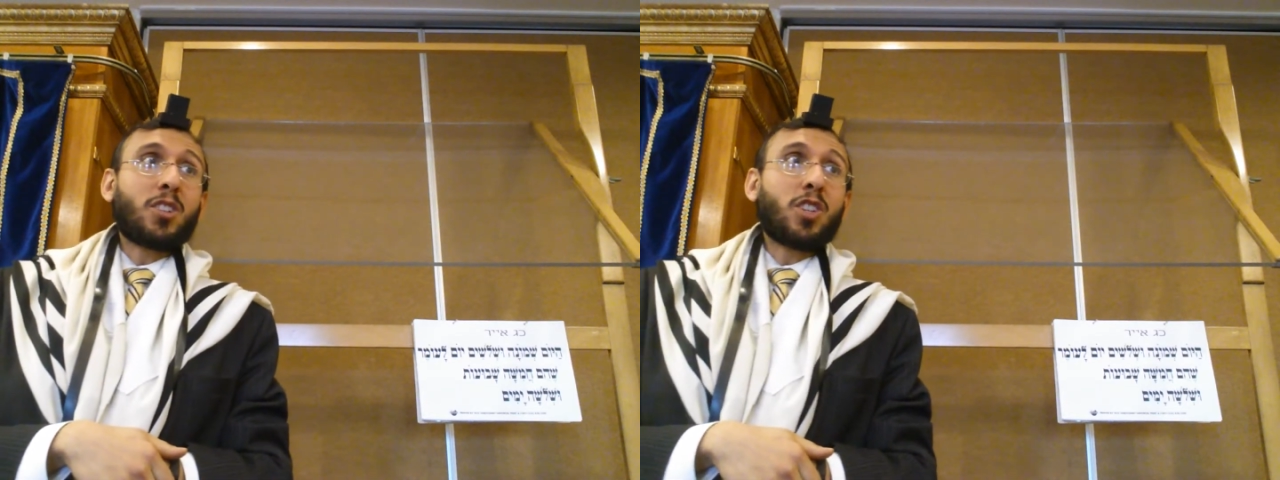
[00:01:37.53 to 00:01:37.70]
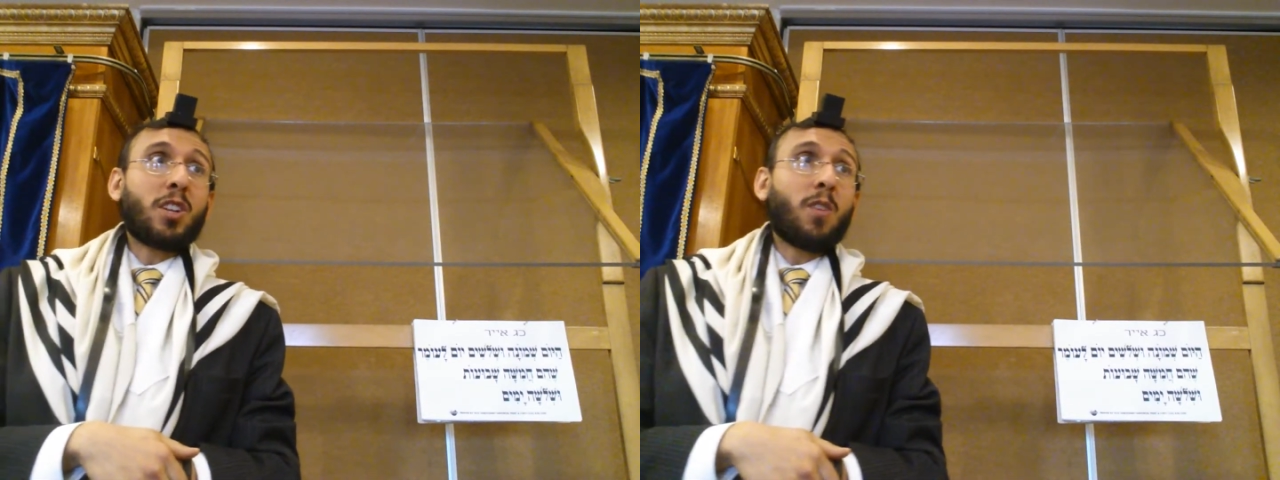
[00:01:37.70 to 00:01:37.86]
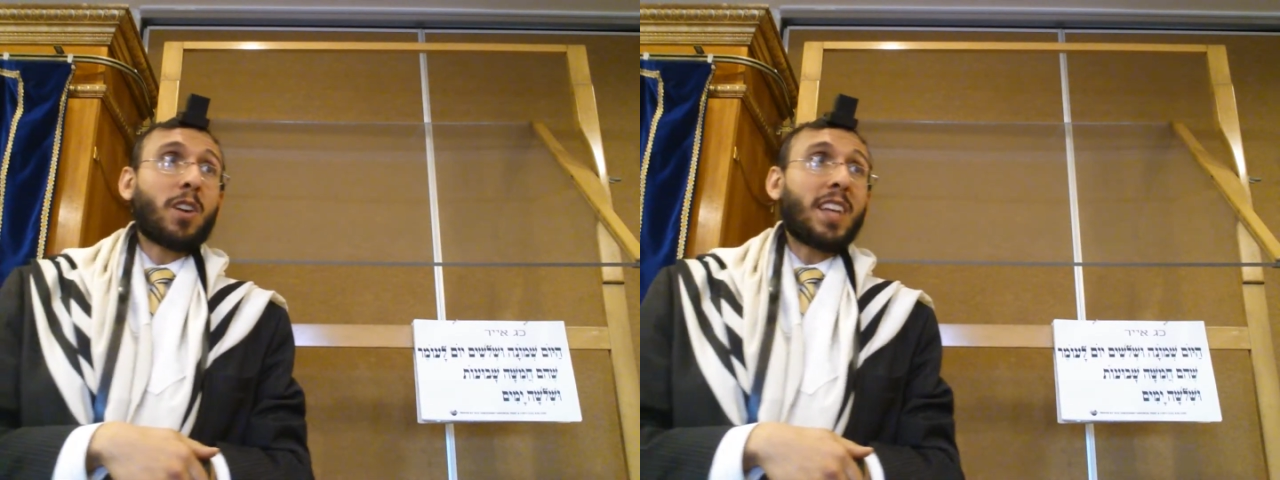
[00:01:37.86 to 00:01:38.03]

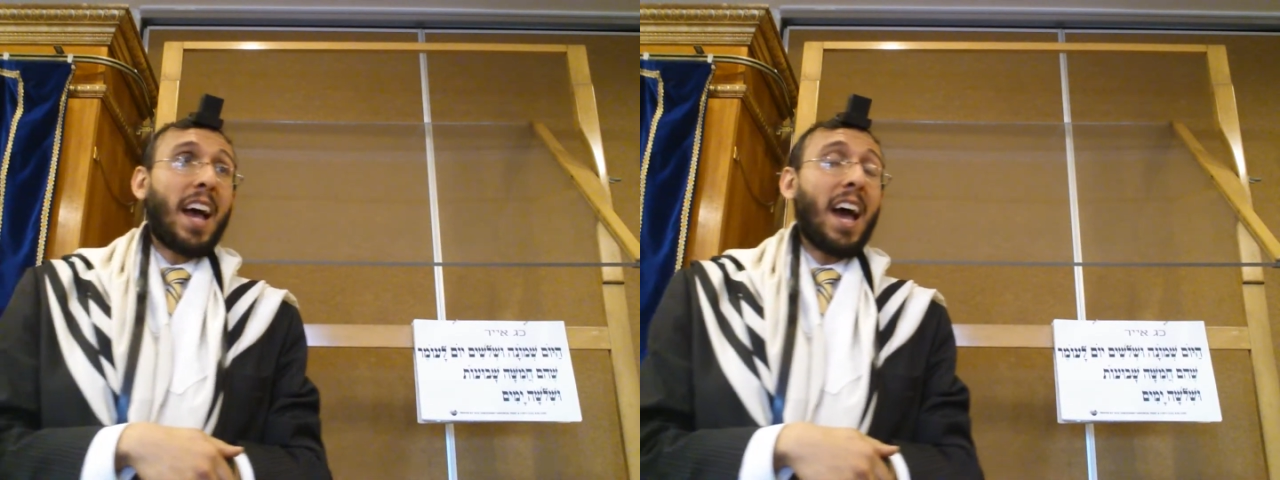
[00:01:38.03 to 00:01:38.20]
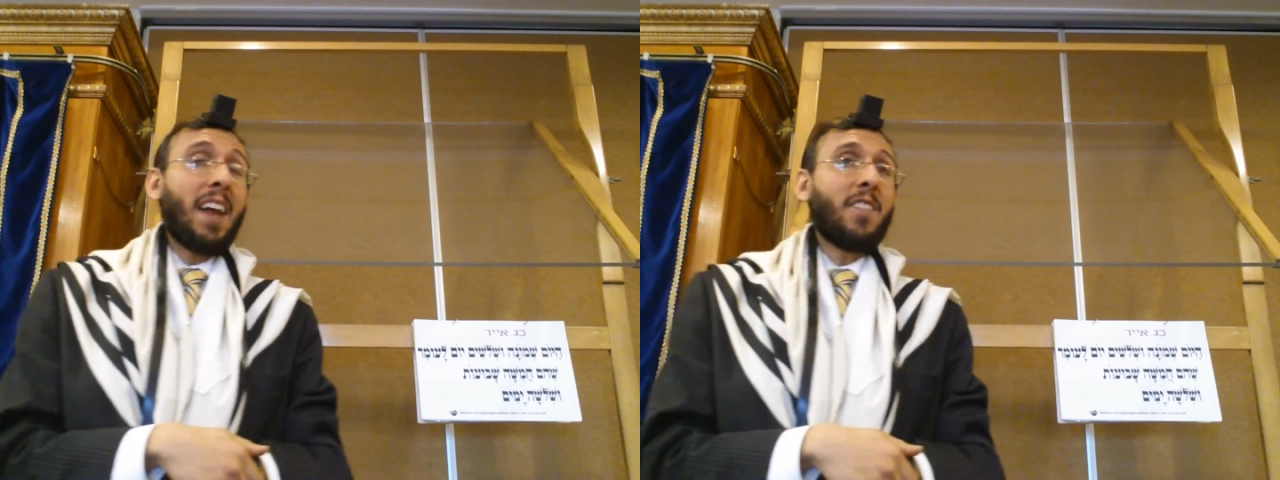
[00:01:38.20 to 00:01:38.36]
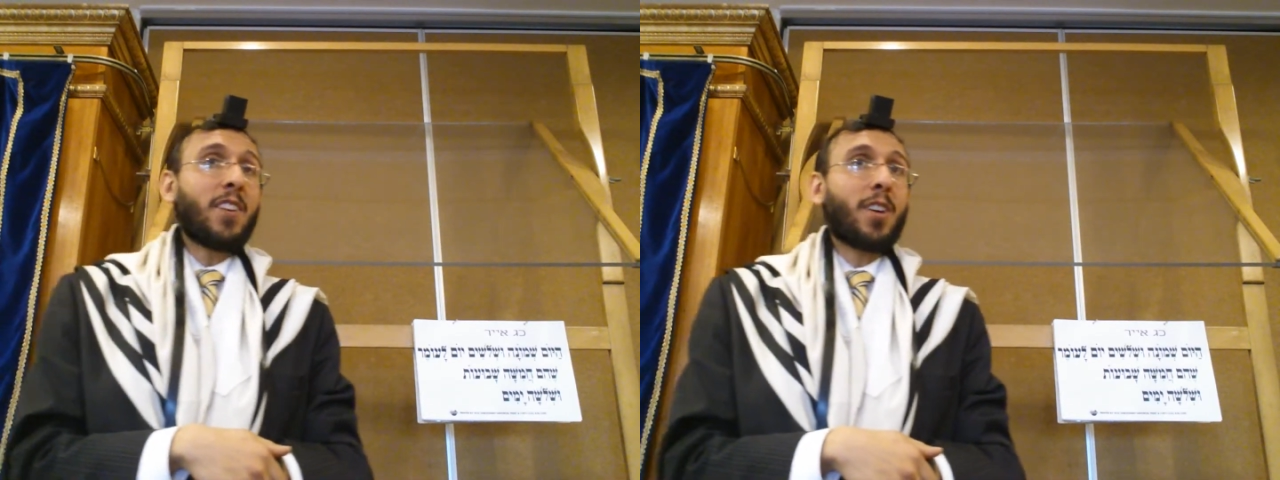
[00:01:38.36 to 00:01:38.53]
she was
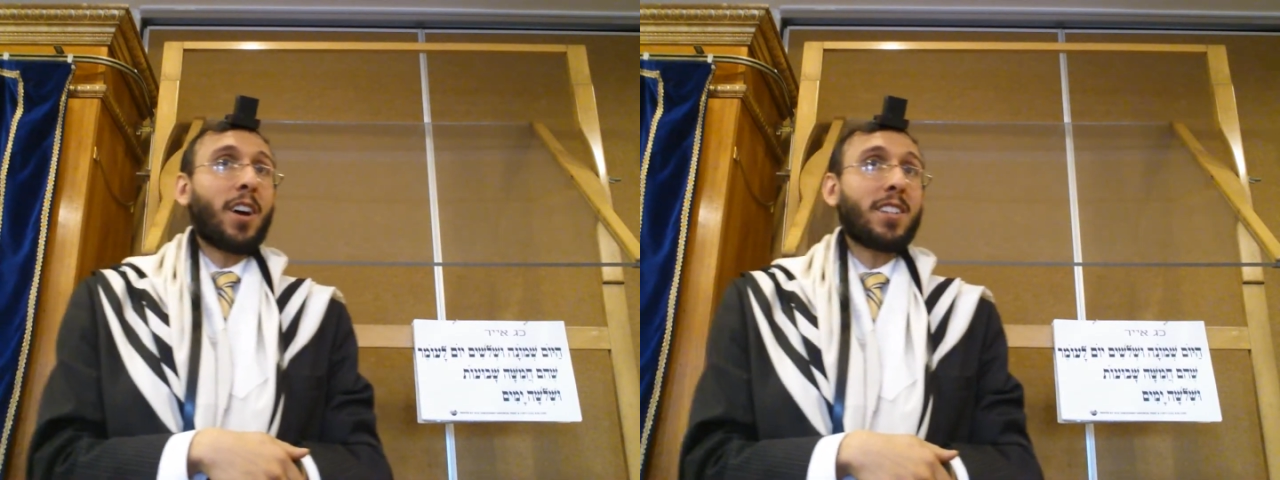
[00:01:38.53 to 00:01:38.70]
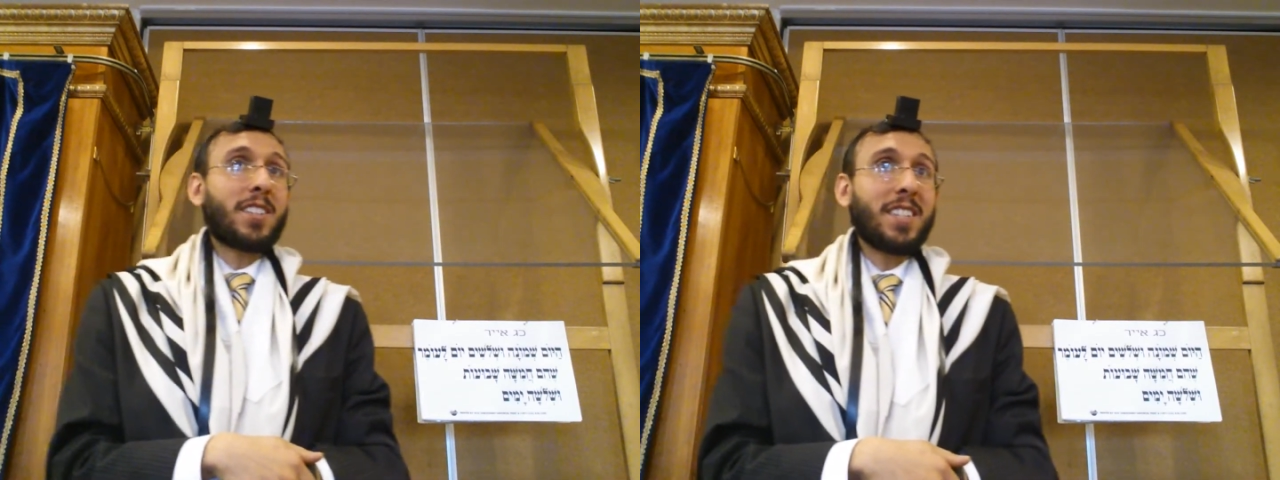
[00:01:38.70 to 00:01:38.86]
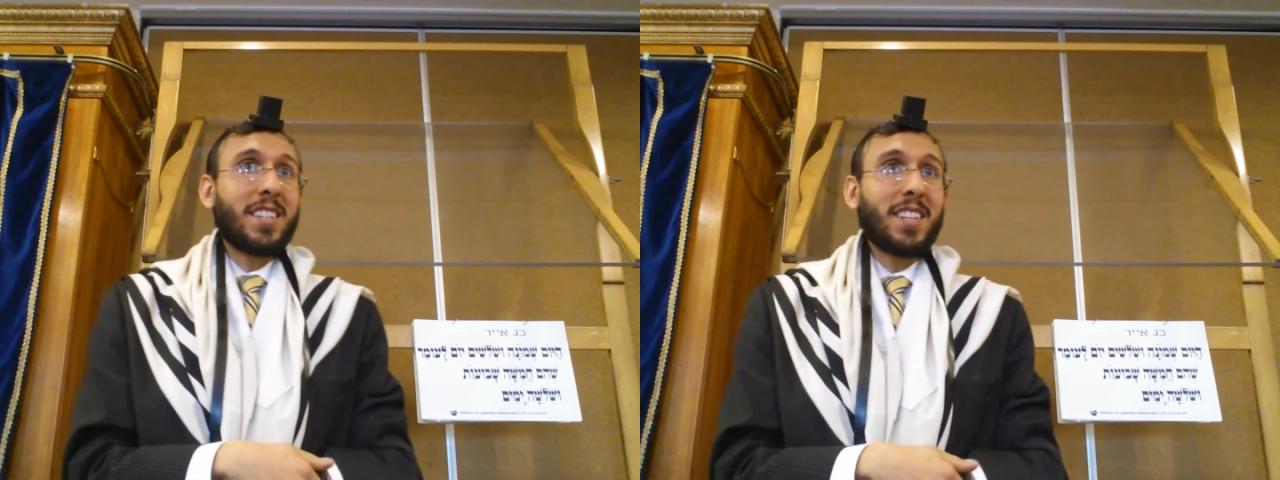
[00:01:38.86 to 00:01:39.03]

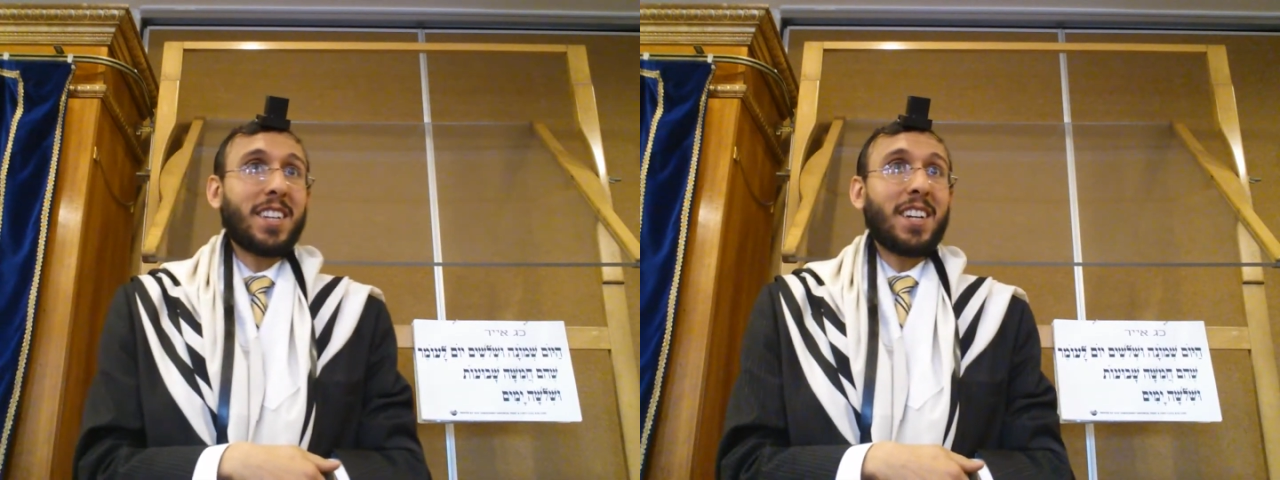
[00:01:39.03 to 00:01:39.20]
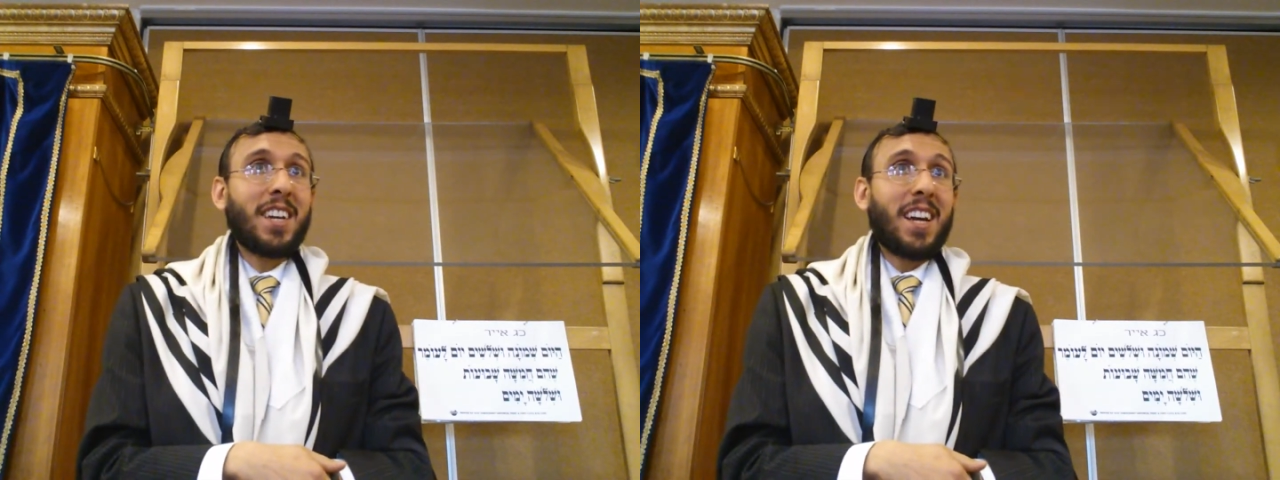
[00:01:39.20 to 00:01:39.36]
advertising